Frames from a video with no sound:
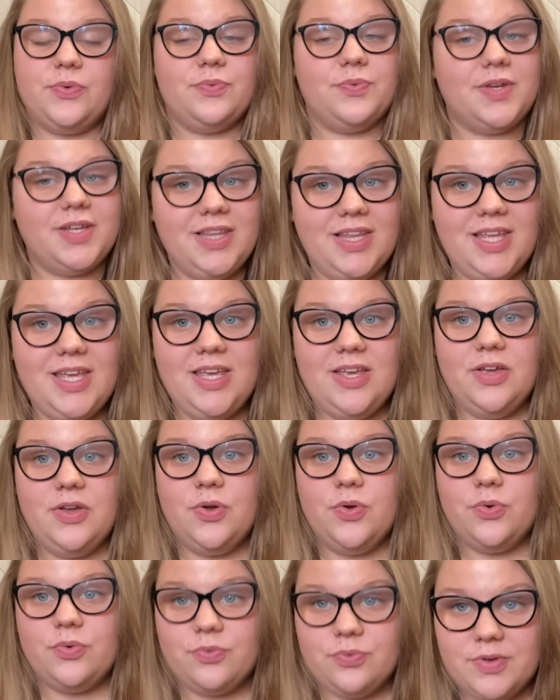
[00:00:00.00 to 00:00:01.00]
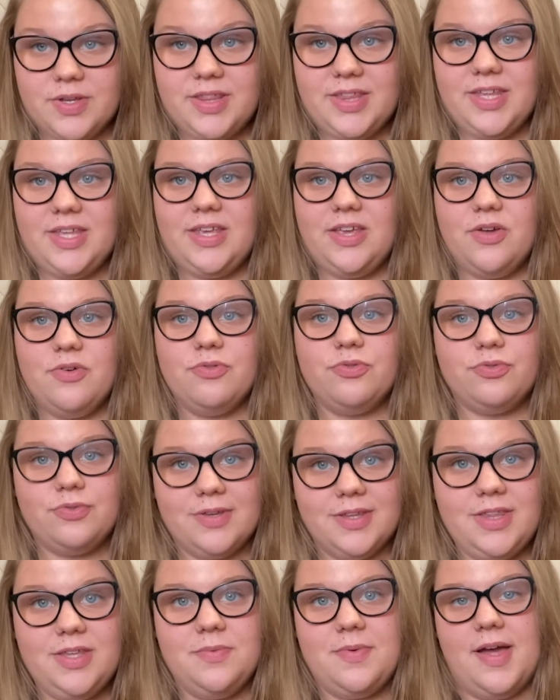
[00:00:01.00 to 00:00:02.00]
really
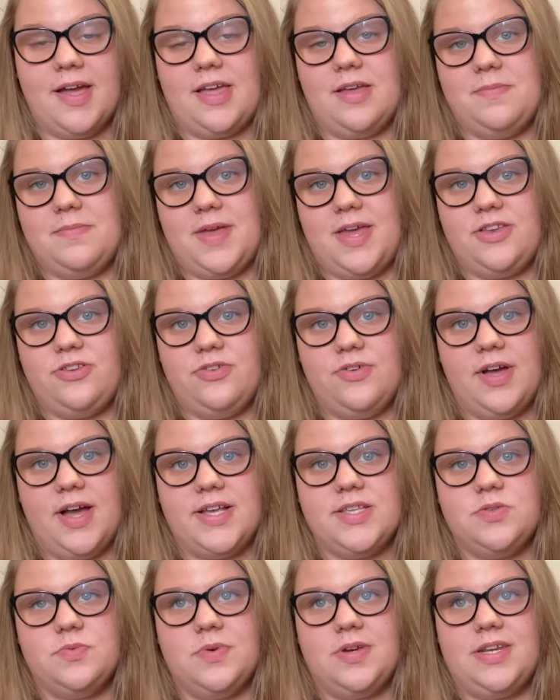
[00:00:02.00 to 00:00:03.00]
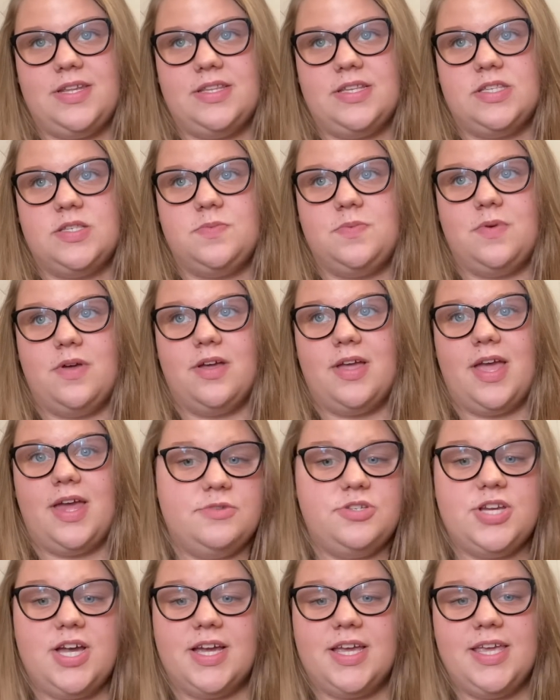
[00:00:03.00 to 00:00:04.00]
recommend you guys reading this book
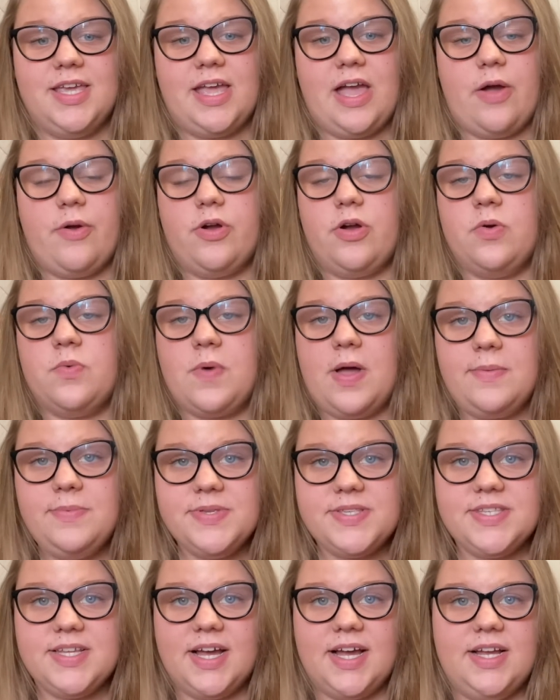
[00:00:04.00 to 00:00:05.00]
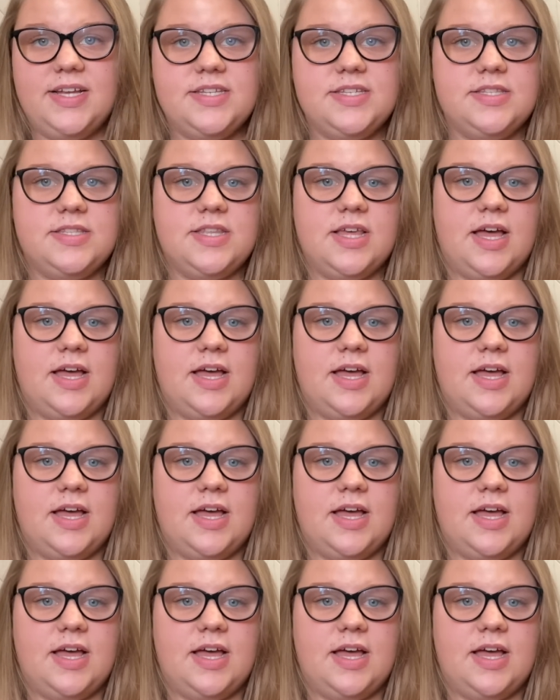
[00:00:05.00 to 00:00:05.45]
and checking out her website.